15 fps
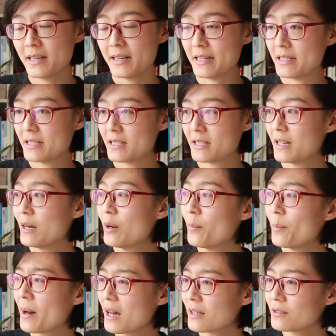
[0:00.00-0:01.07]
It's
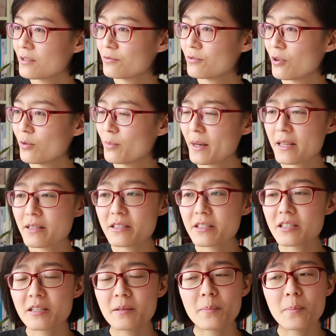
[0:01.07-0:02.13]
part
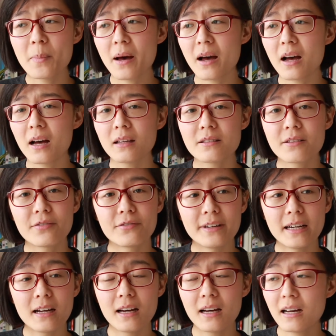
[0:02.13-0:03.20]
romance, part
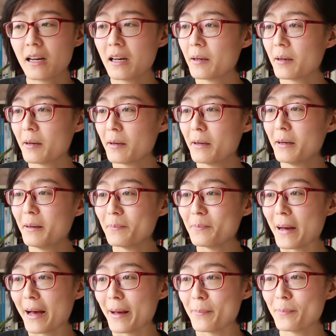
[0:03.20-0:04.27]
thriller,
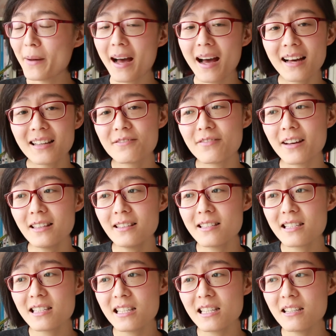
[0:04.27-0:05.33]
and part
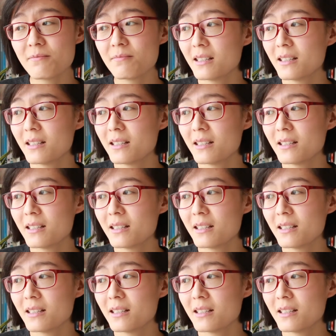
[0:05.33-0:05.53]
fantasy.